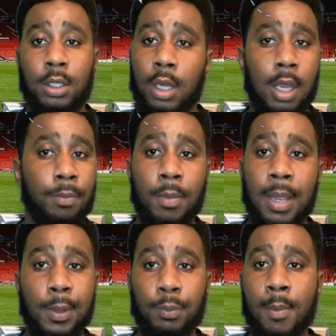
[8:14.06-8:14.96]

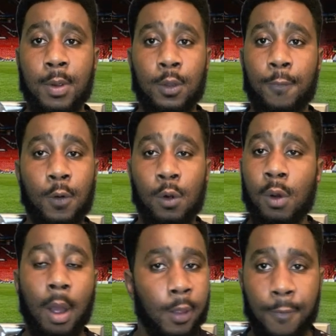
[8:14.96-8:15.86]
Remember to
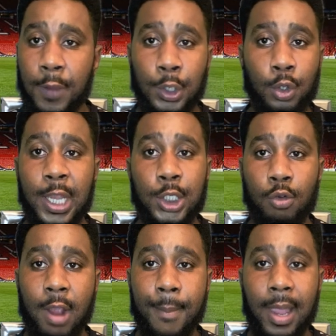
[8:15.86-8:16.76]
follow the official
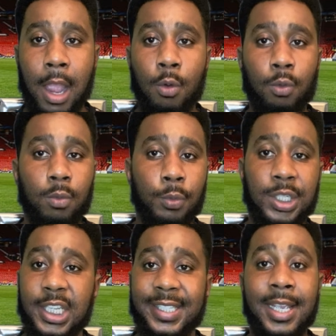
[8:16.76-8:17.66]
Instagram account,
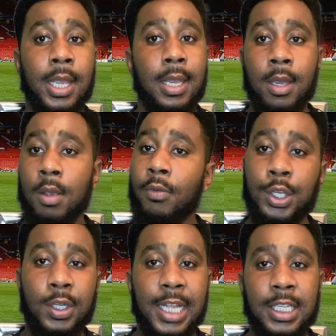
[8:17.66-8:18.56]
which is Red
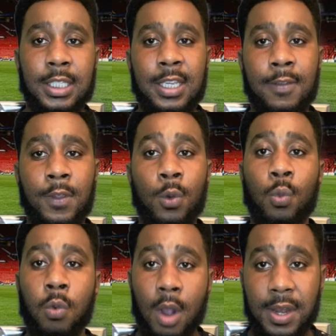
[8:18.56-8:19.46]
United
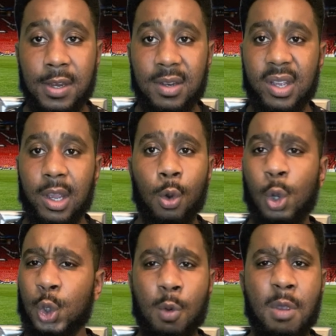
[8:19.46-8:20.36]
TV 1.
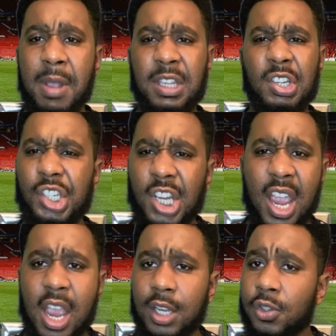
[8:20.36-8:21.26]
Also, remember to
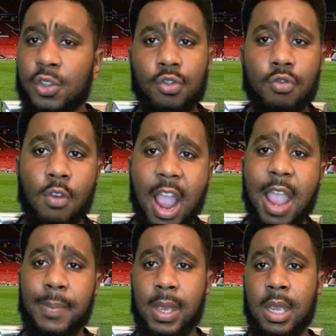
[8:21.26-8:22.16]
share,
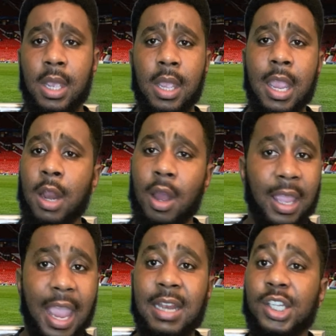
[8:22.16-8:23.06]
subscribe. And
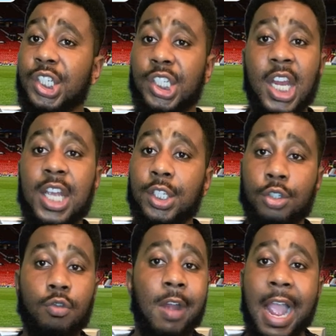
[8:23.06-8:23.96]
again, share,
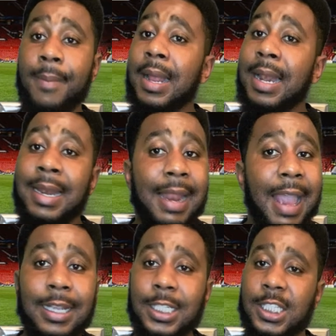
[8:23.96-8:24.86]
subscribe,
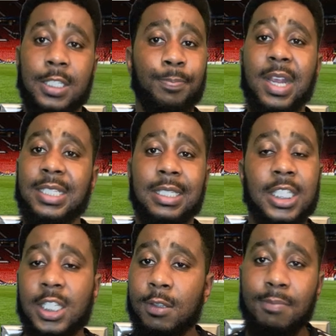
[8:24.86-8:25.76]
like,
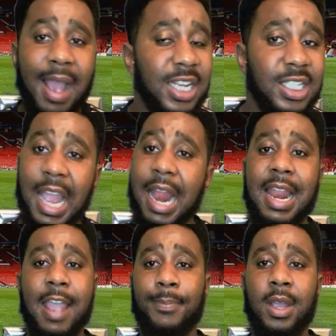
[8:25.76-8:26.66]
smash that
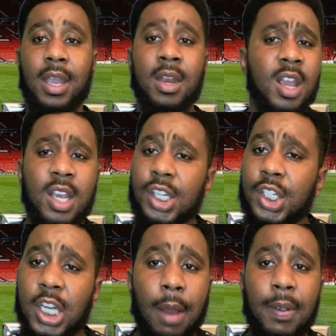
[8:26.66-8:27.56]
like button.
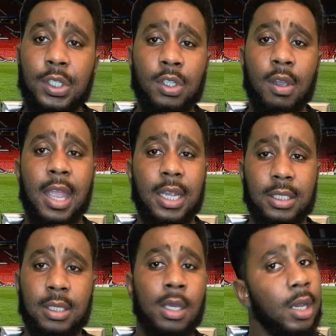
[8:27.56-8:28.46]
Share it to your
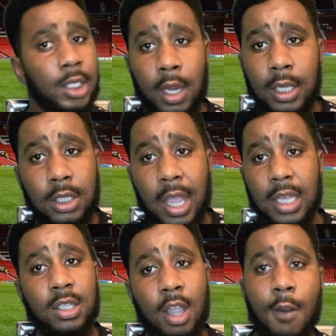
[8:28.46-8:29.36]

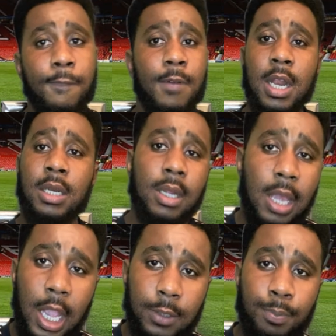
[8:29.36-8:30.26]
ex-girlfriend,
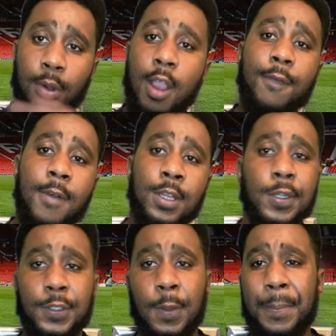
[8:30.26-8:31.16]
ex-boyfriend,
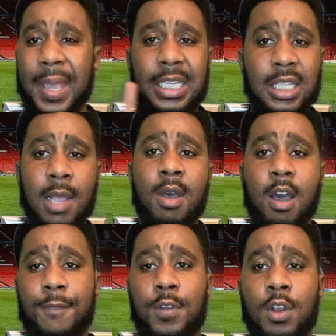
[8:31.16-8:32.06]
just to piss them
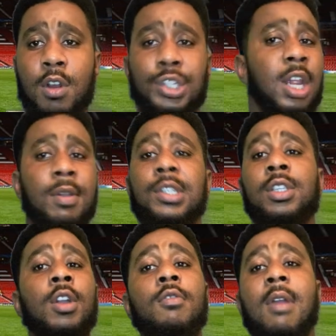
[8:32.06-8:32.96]
off, you know. Share it to
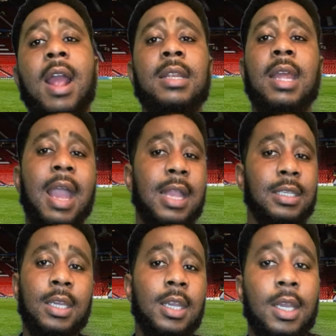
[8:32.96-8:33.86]
your
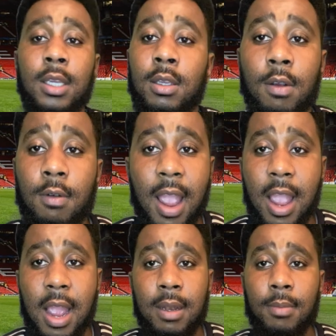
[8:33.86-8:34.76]
granddad, your
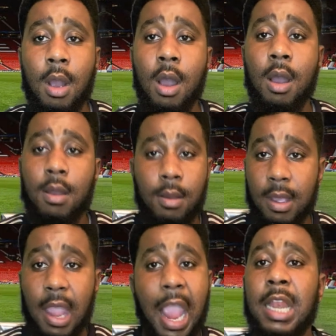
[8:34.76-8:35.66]
grandma,
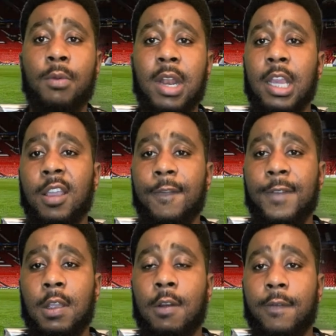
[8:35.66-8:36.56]
anyone that you can
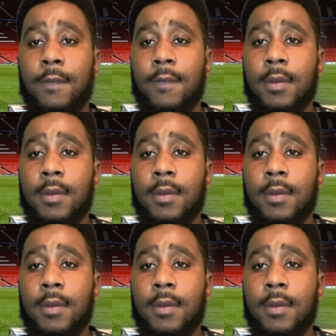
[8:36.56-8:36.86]
think of.